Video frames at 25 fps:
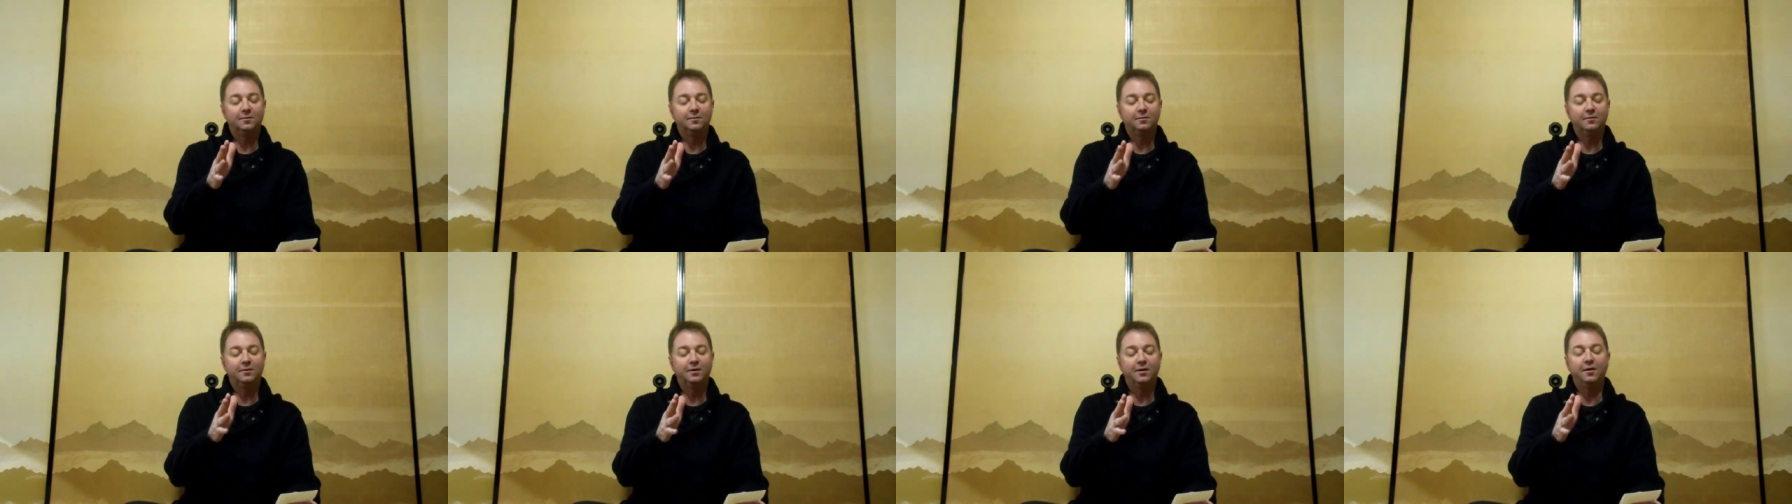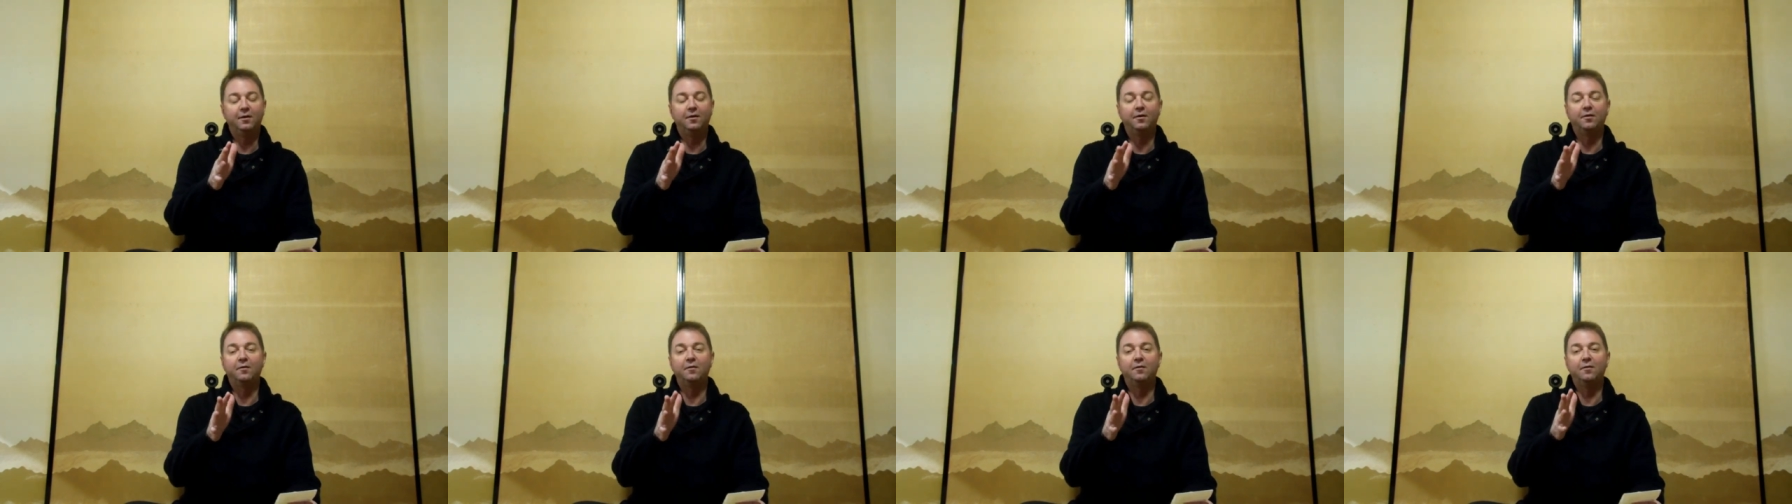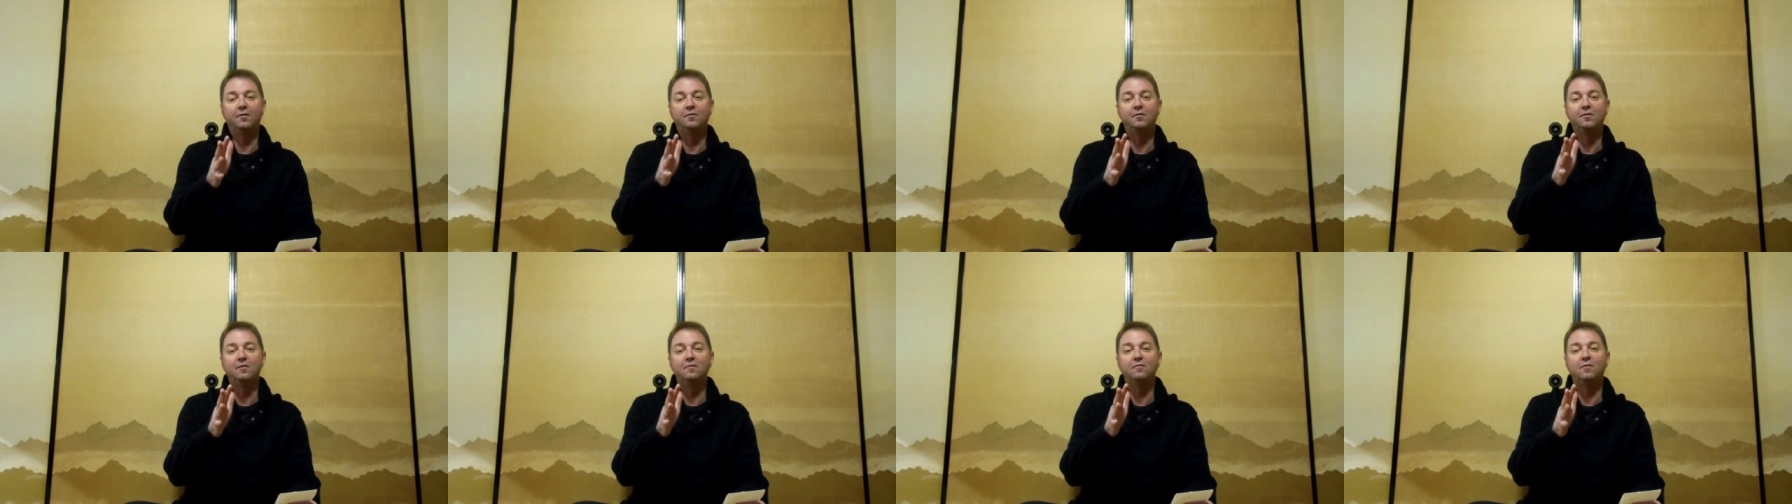where I
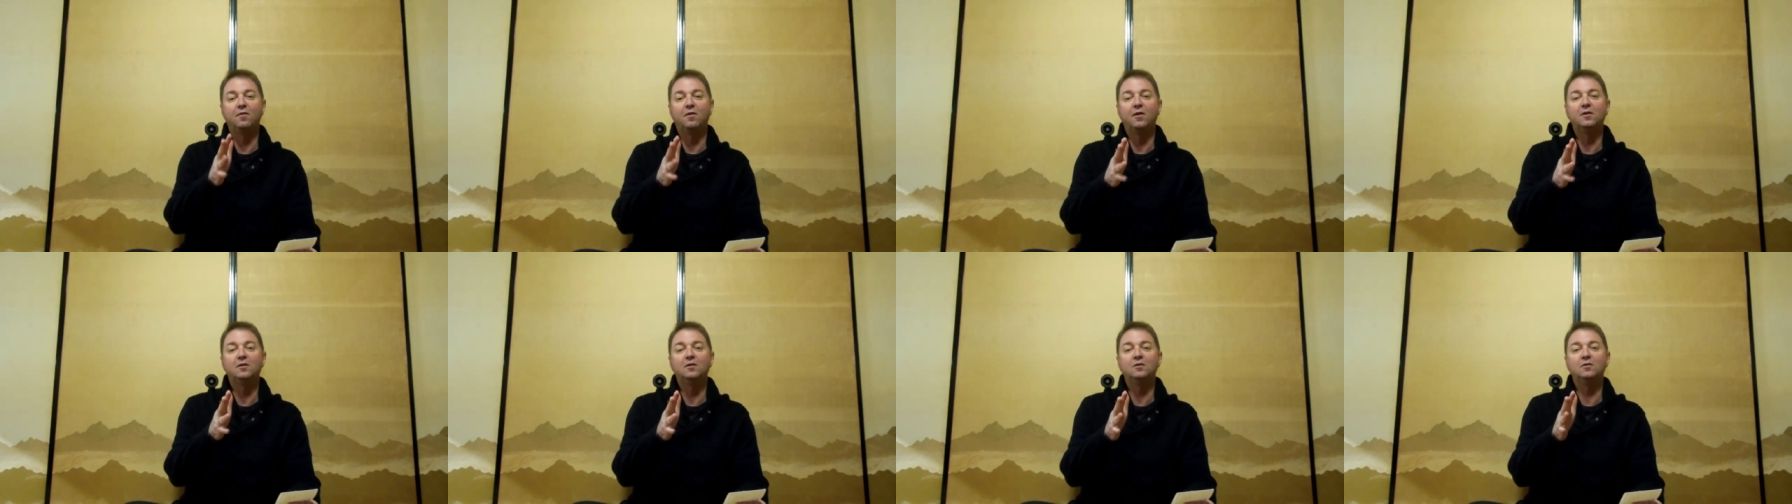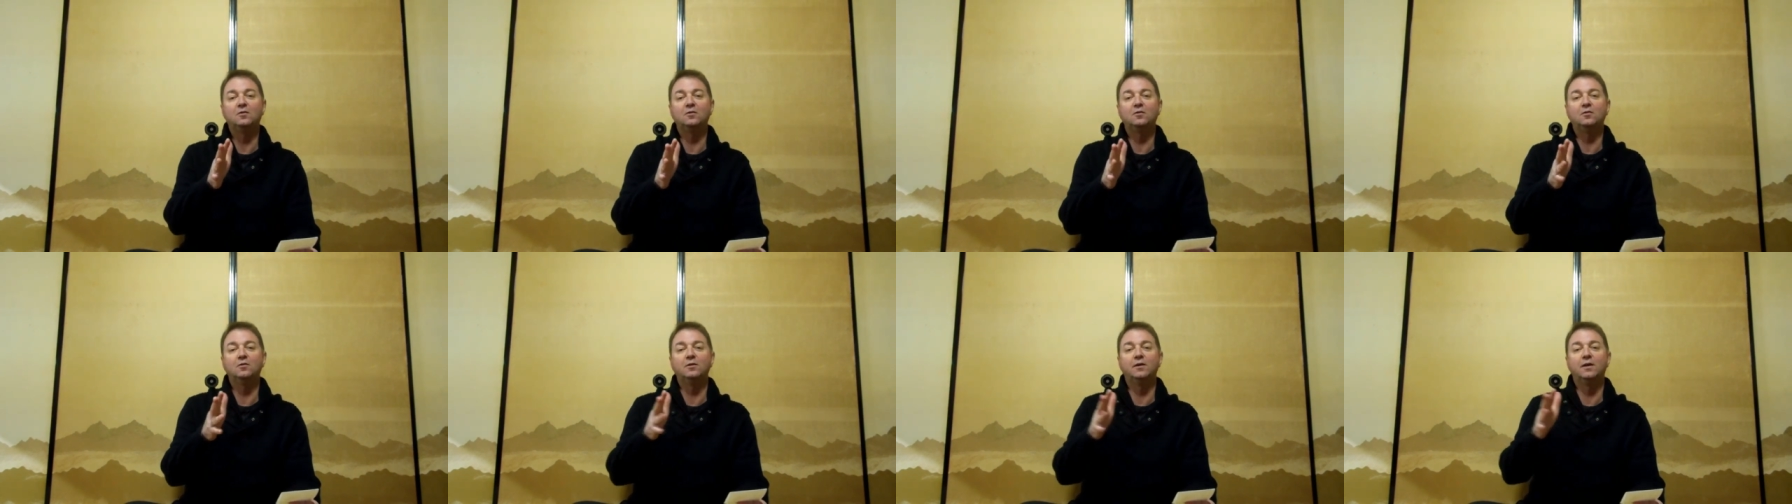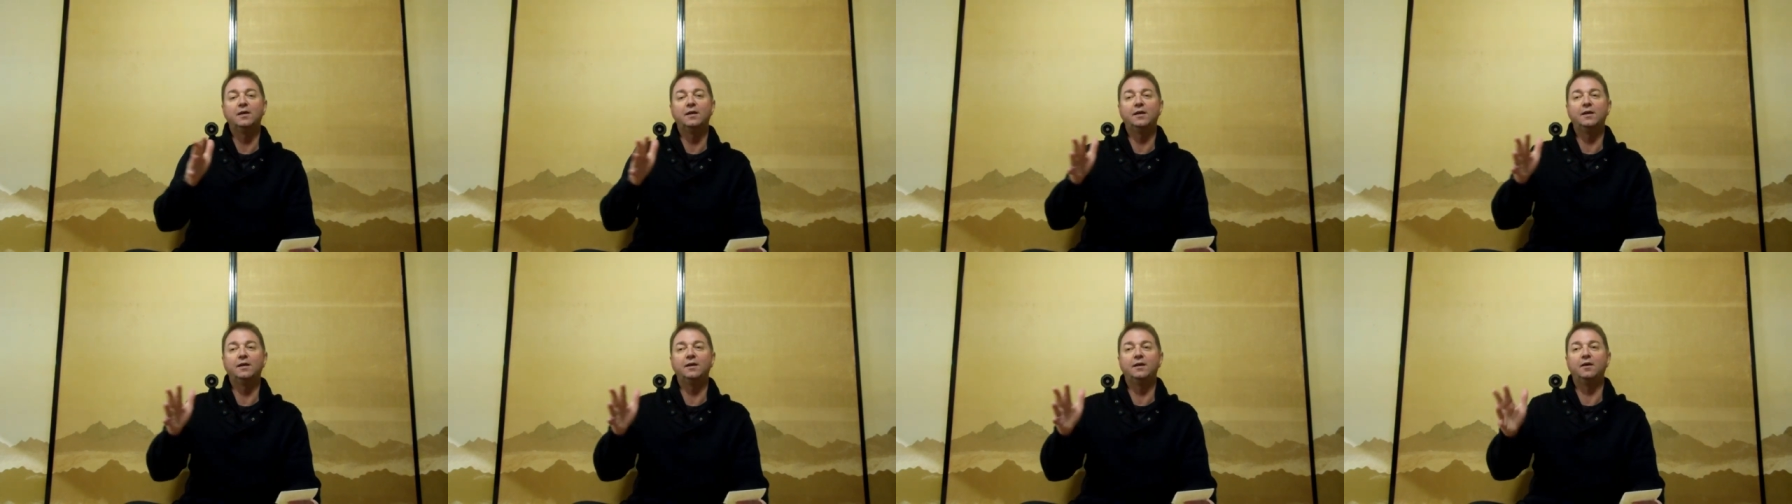was invited to
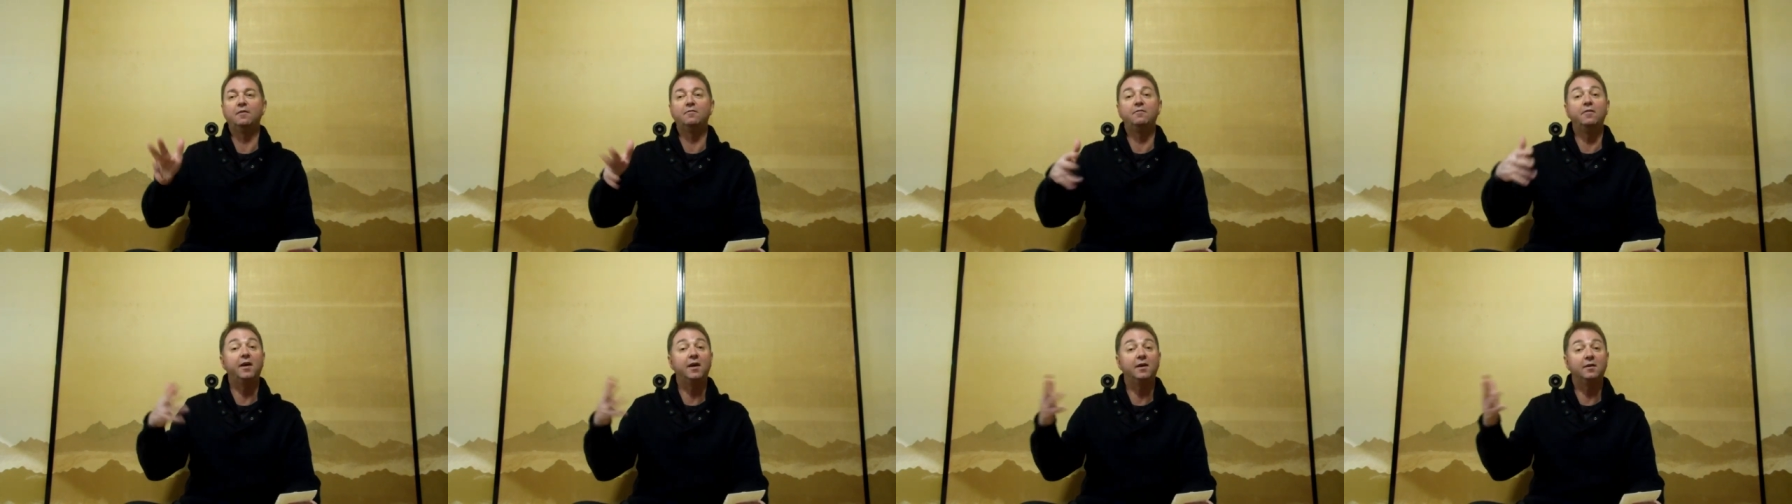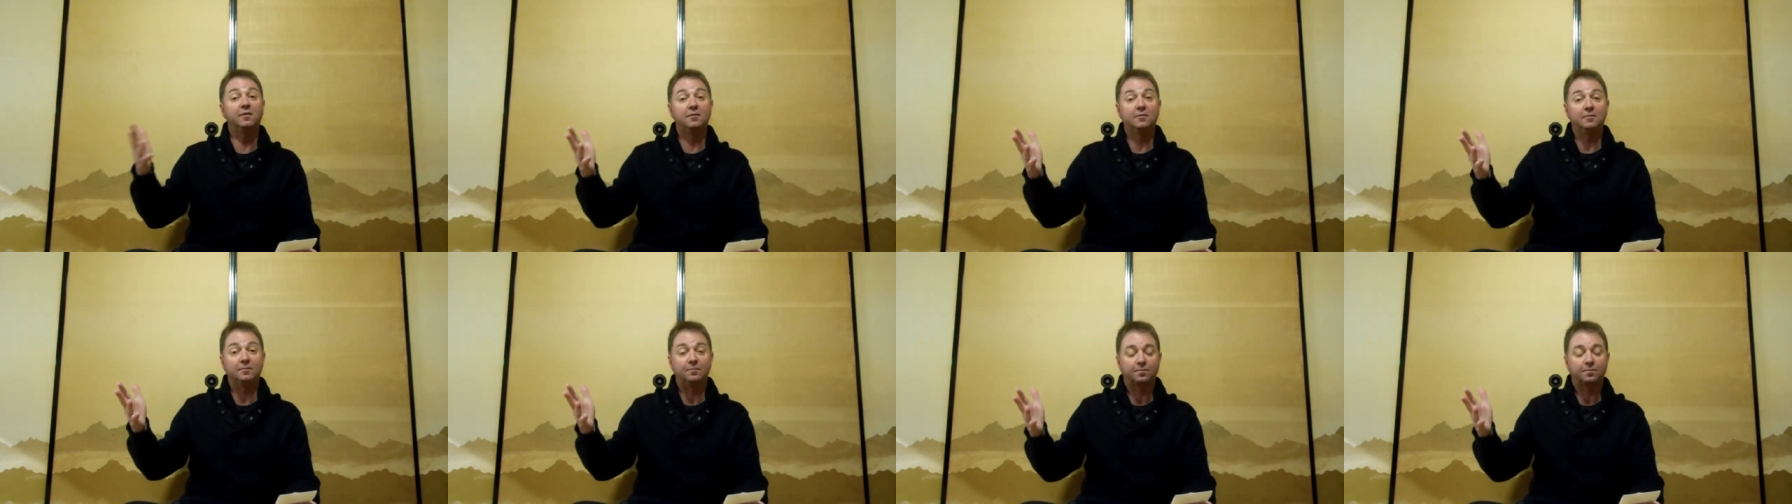an event,